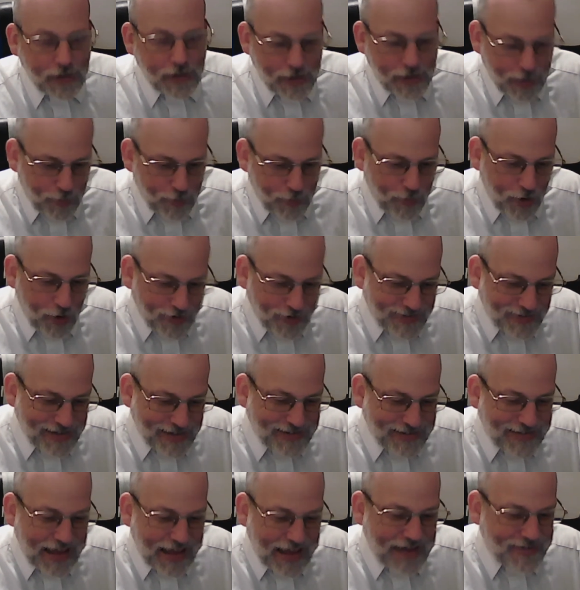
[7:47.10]
Person
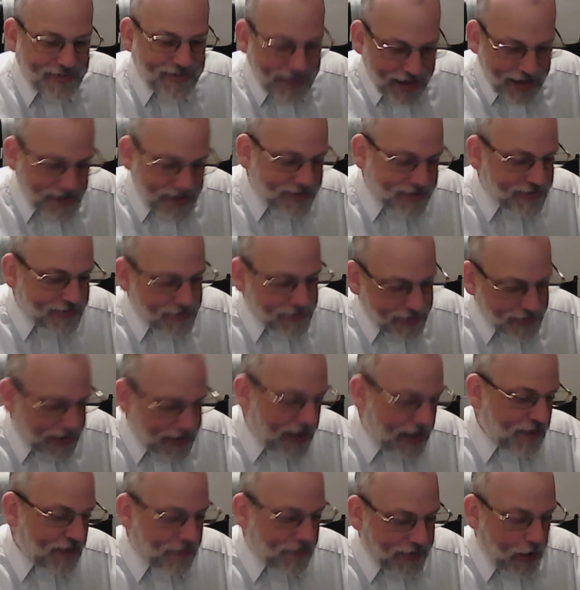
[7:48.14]
says this,
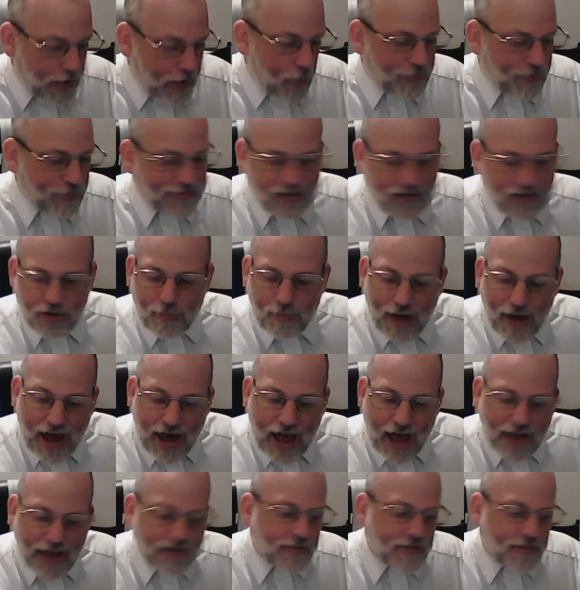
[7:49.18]
even though it's in your
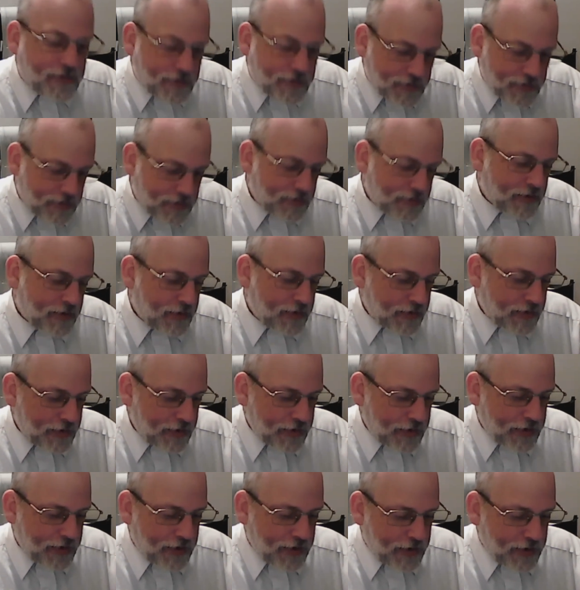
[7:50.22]
mind,
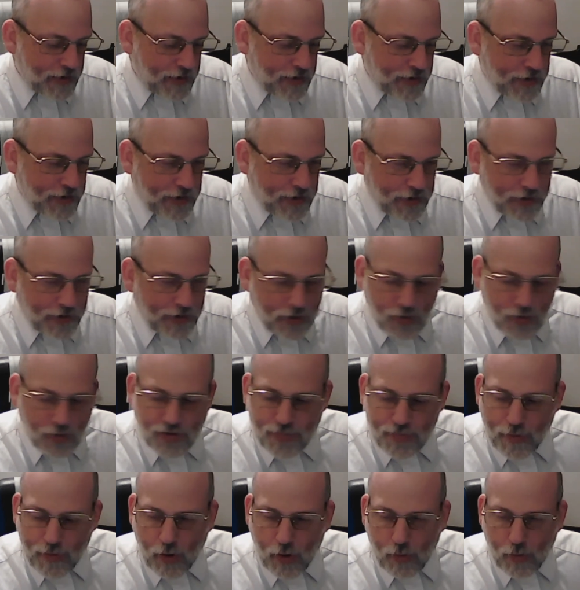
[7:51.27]
huge
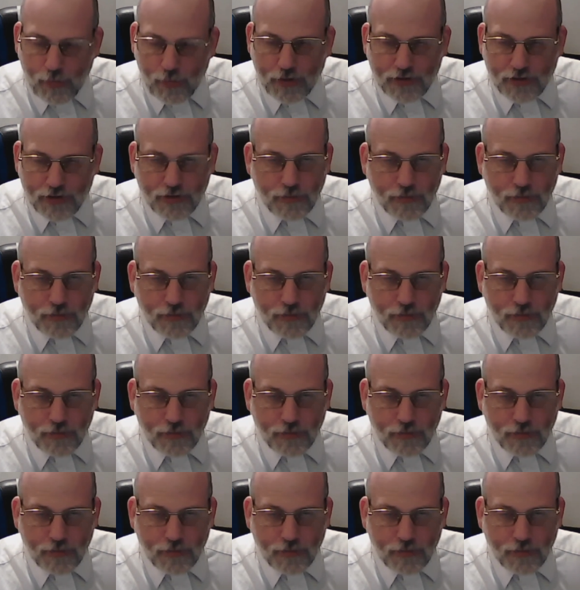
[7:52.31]
prohibition.